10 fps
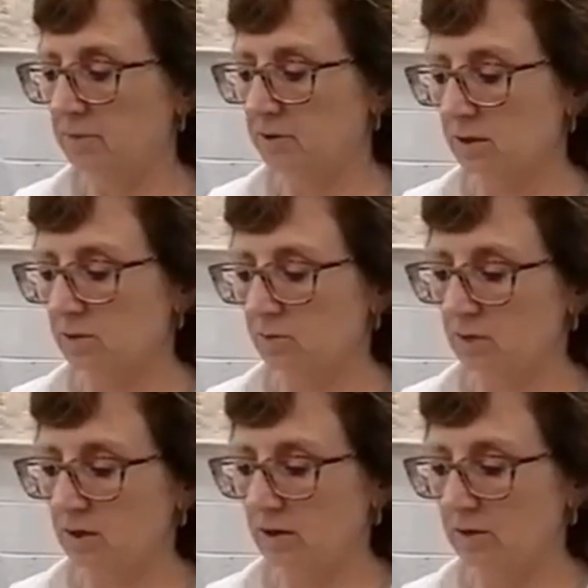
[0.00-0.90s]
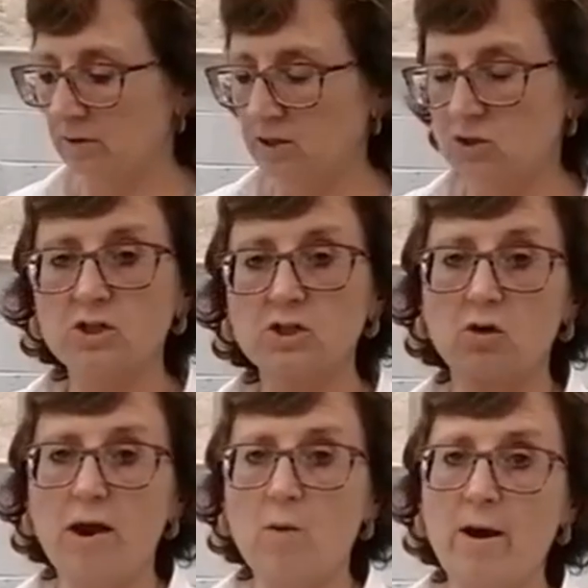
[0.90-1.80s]
So, you know, it's just a
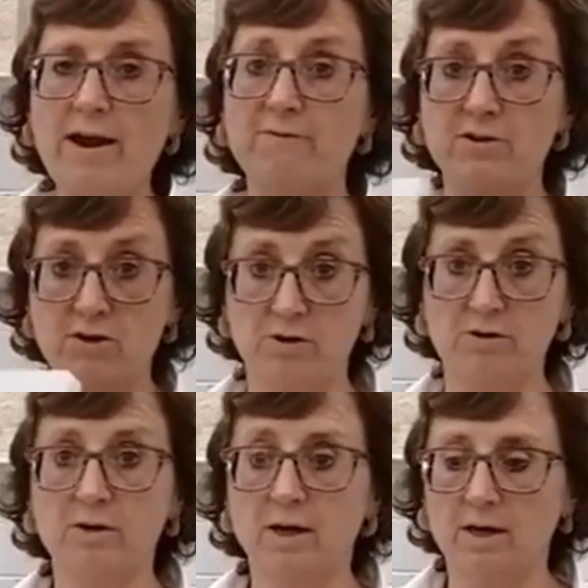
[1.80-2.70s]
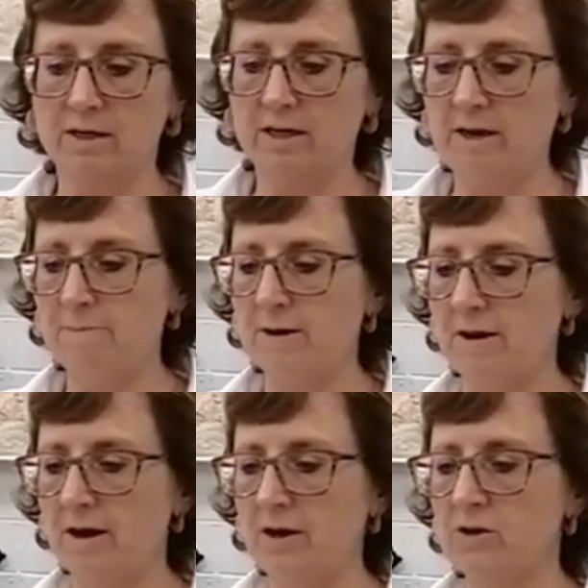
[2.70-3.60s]
great way for you to keep
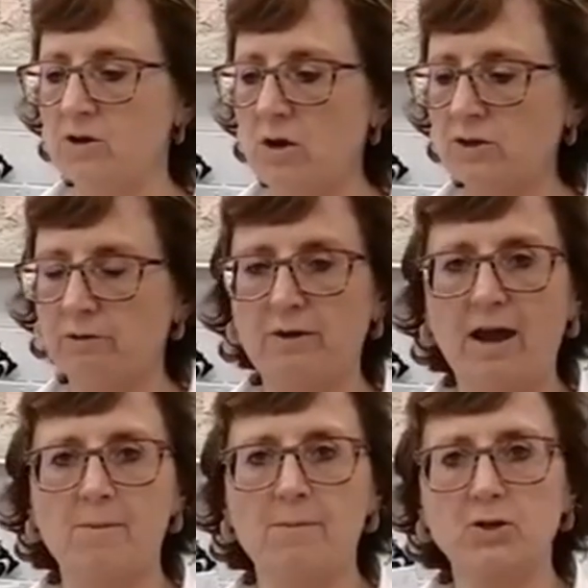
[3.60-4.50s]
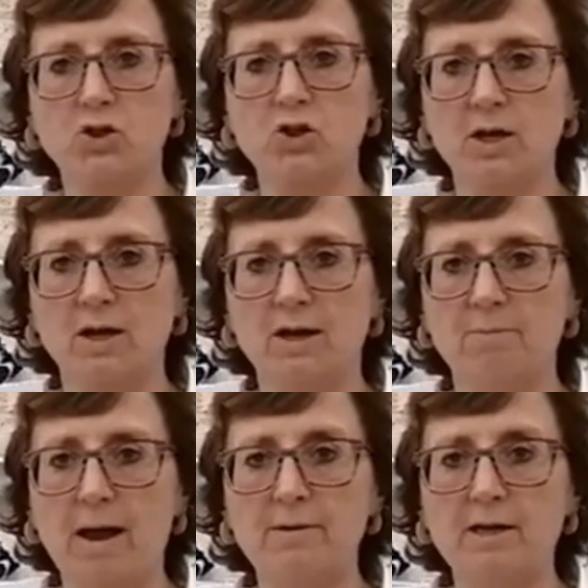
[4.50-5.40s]
a note of how
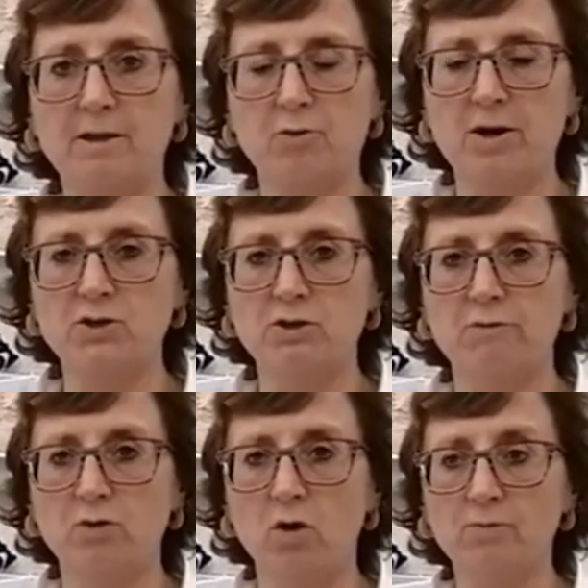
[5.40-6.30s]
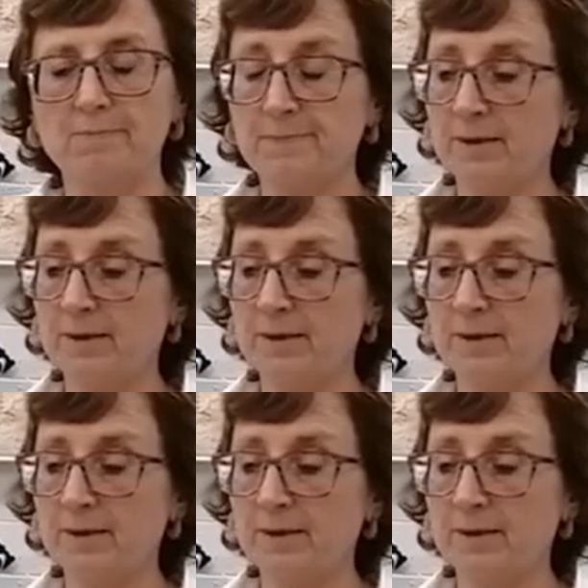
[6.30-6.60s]
many threads you've got,